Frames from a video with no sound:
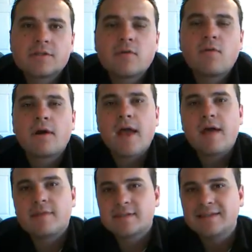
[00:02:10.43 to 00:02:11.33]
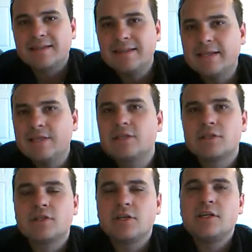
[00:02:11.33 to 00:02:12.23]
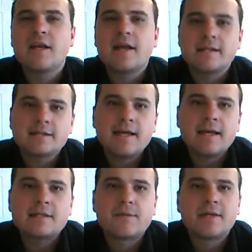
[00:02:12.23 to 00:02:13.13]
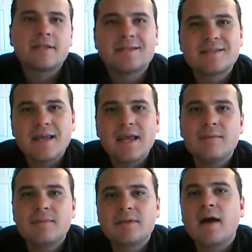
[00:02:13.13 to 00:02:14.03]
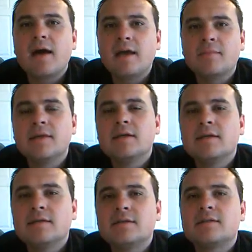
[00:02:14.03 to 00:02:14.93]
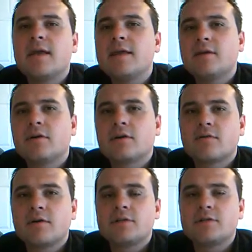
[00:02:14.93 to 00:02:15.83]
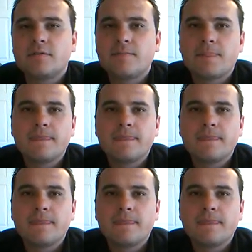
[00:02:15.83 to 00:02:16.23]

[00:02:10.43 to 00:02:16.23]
They want to have this allegiance to the United States, but at the same time say they're a Christian.